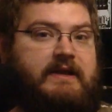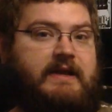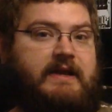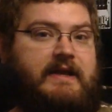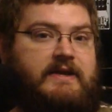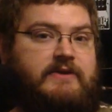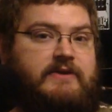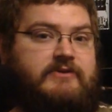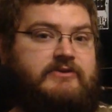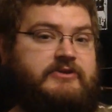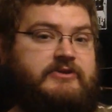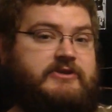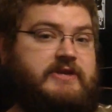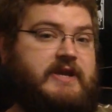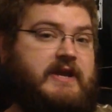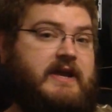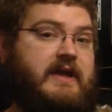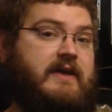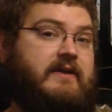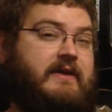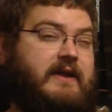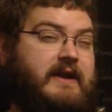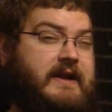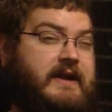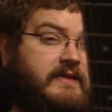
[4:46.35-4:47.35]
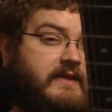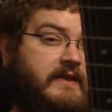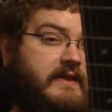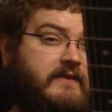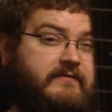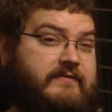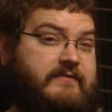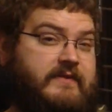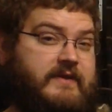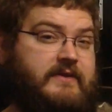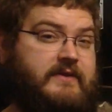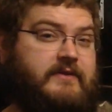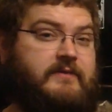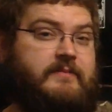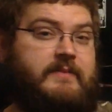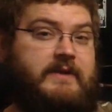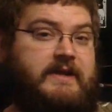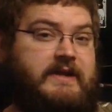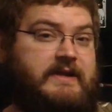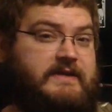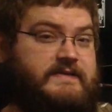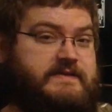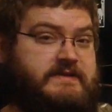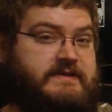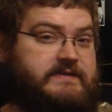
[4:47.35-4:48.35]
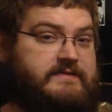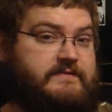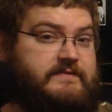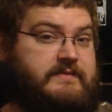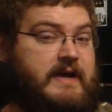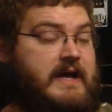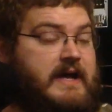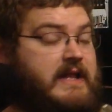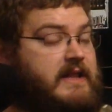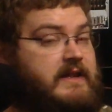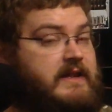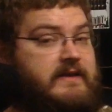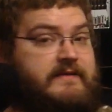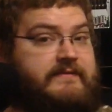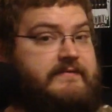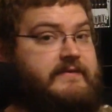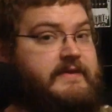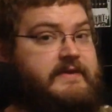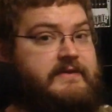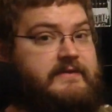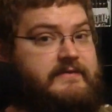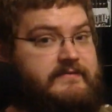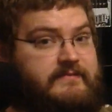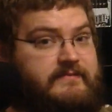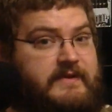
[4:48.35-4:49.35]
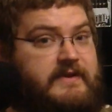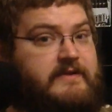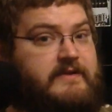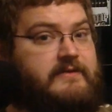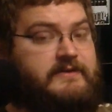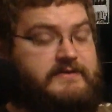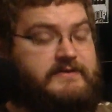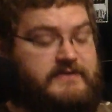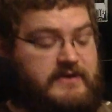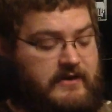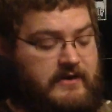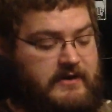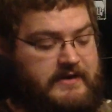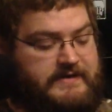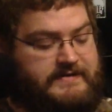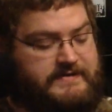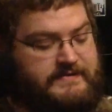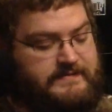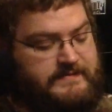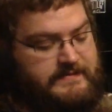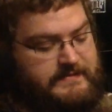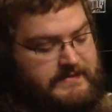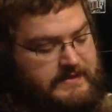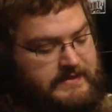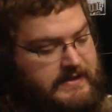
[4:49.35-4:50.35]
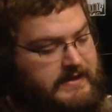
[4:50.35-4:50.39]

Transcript: and you should check out anything Fender because I love Fender. Fender is awesome.